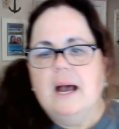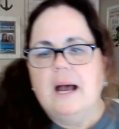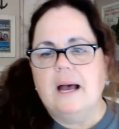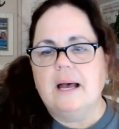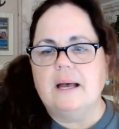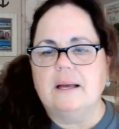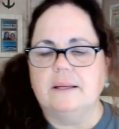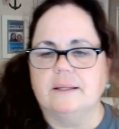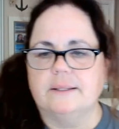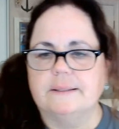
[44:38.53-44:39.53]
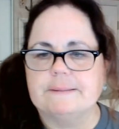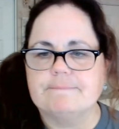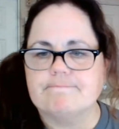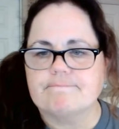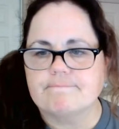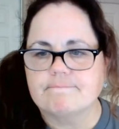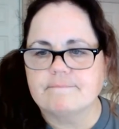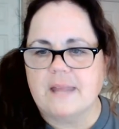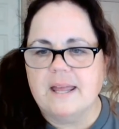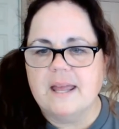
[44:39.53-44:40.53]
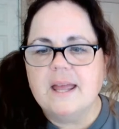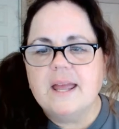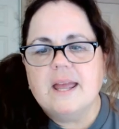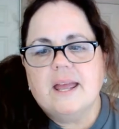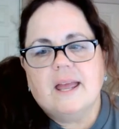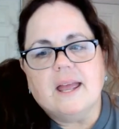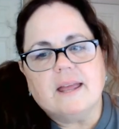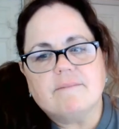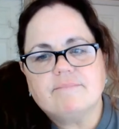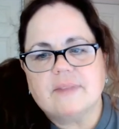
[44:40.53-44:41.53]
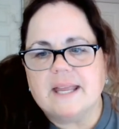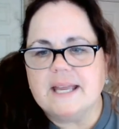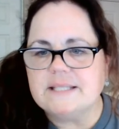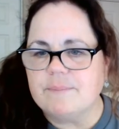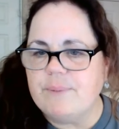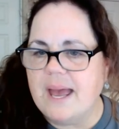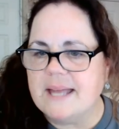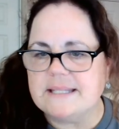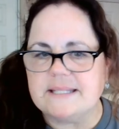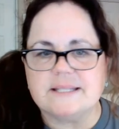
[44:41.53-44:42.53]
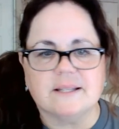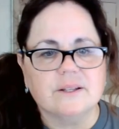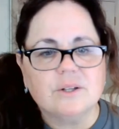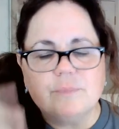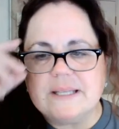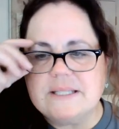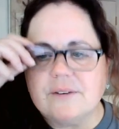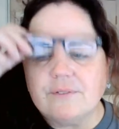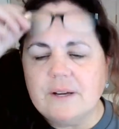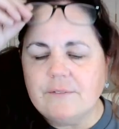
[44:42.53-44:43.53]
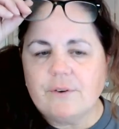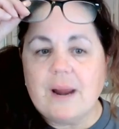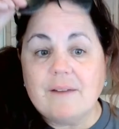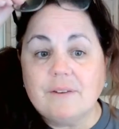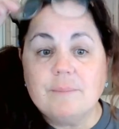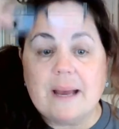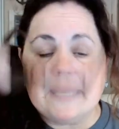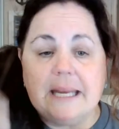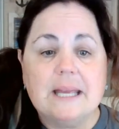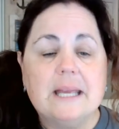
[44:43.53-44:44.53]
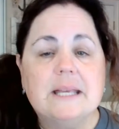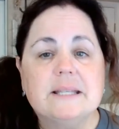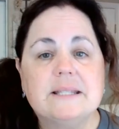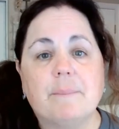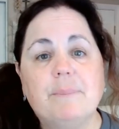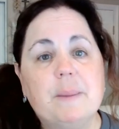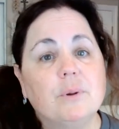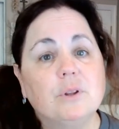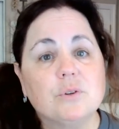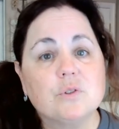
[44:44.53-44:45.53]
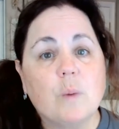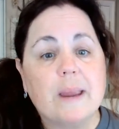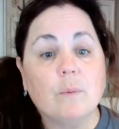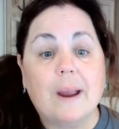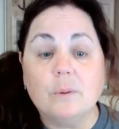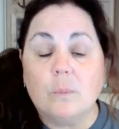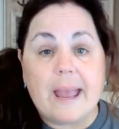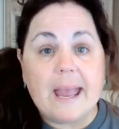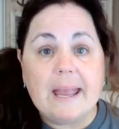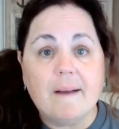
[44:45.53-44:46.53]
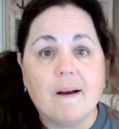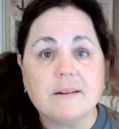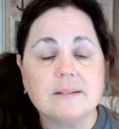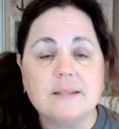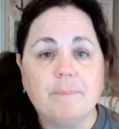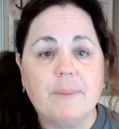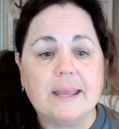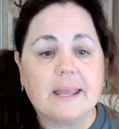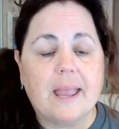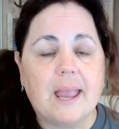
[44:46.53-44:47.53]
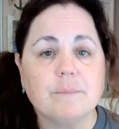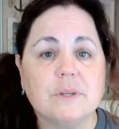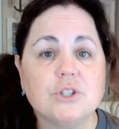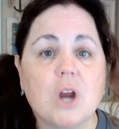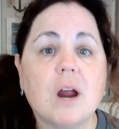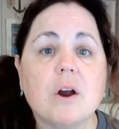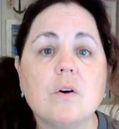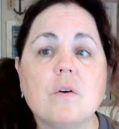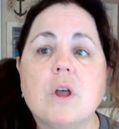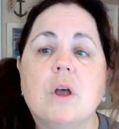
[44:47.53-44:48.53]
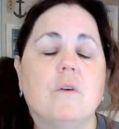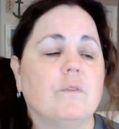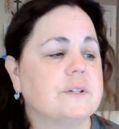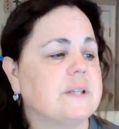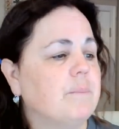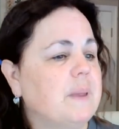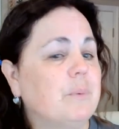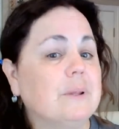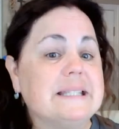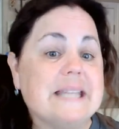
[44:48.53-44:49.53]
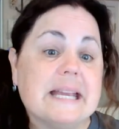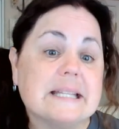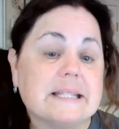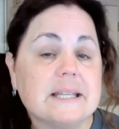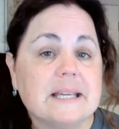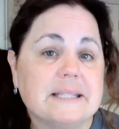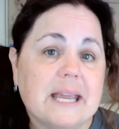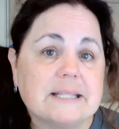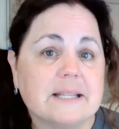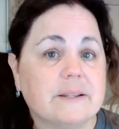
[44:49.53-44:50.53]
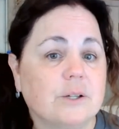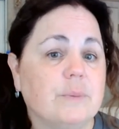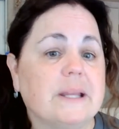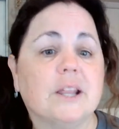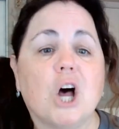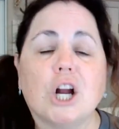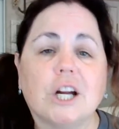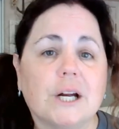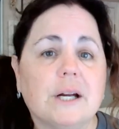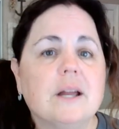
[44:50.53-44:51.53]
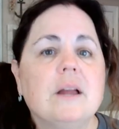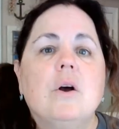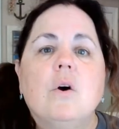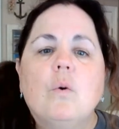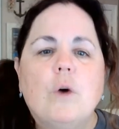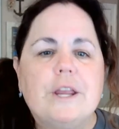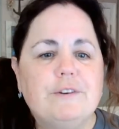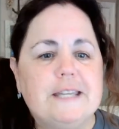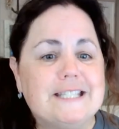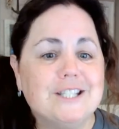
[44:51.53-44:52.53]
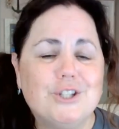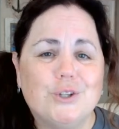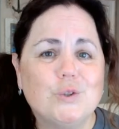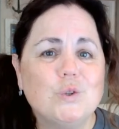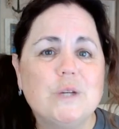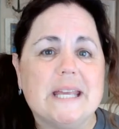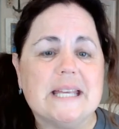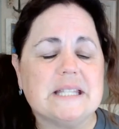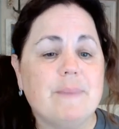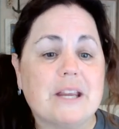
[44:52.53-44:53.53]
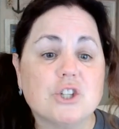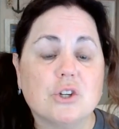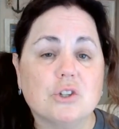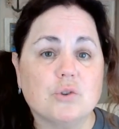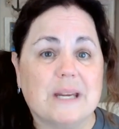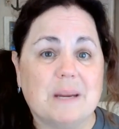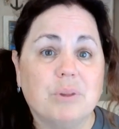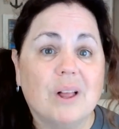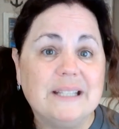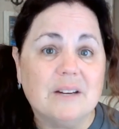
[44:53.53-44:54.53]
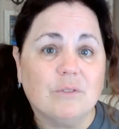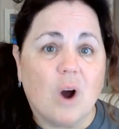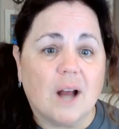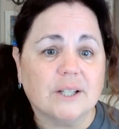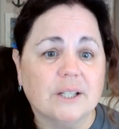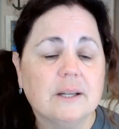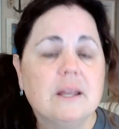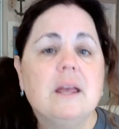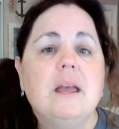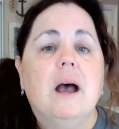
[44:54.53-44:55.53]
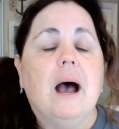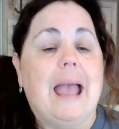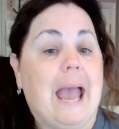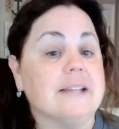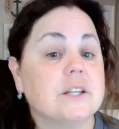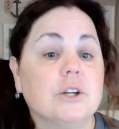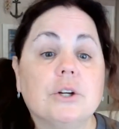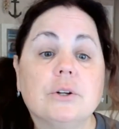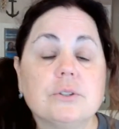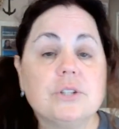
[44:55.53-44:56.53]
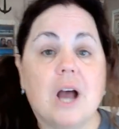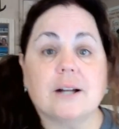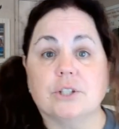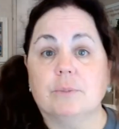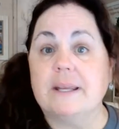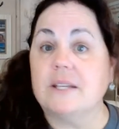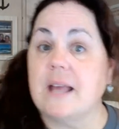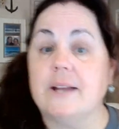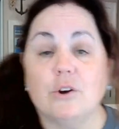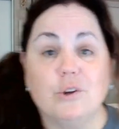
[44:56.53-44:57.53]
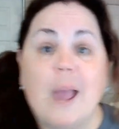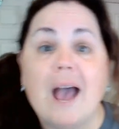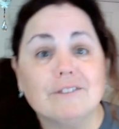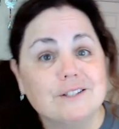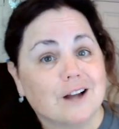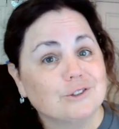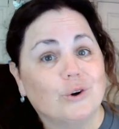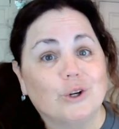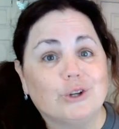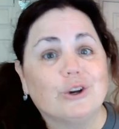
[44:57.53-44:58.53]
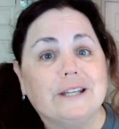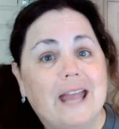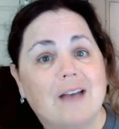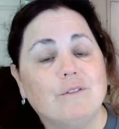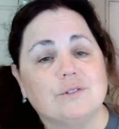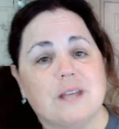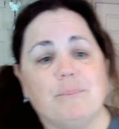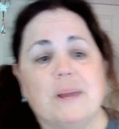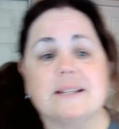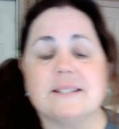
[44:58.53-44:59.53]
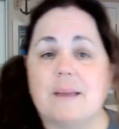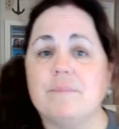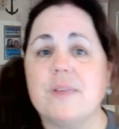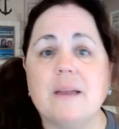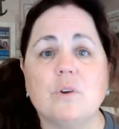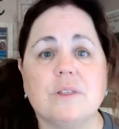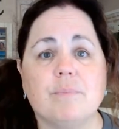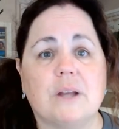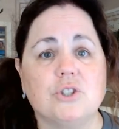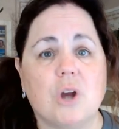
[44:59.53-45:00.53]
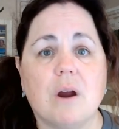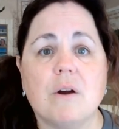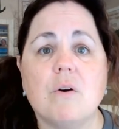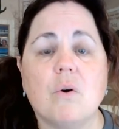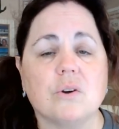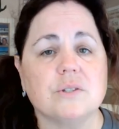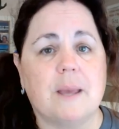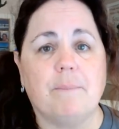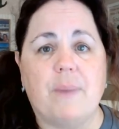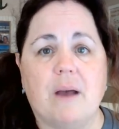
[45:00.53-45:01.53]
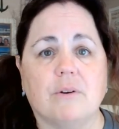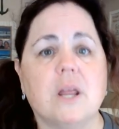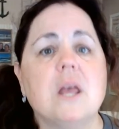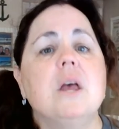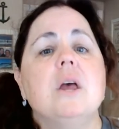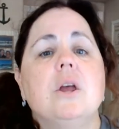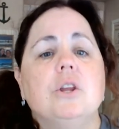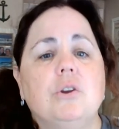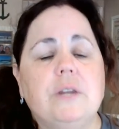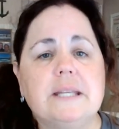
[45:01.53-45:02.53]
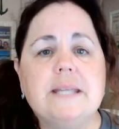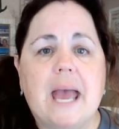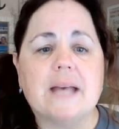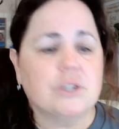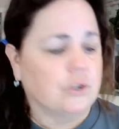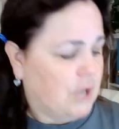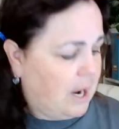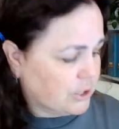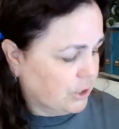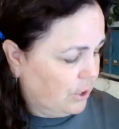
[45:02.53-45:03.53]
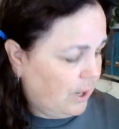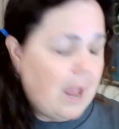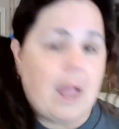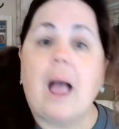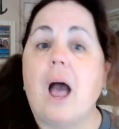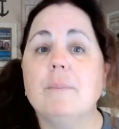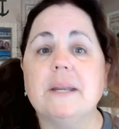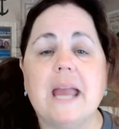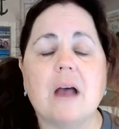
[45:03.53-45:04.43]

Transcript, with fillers: It depends. It's a little bit different for everybody. Some people lose weight right away on Ozempic and Mounjaro. For some people, it takes a little bit longer. What you need to do is make sure you're drinking plenty of water. Ask your doctor, because I know you have a doctor or you couldn't have Ozempic. Same thing with Mounjaro or Zepbound. You need to ask your doctor, how many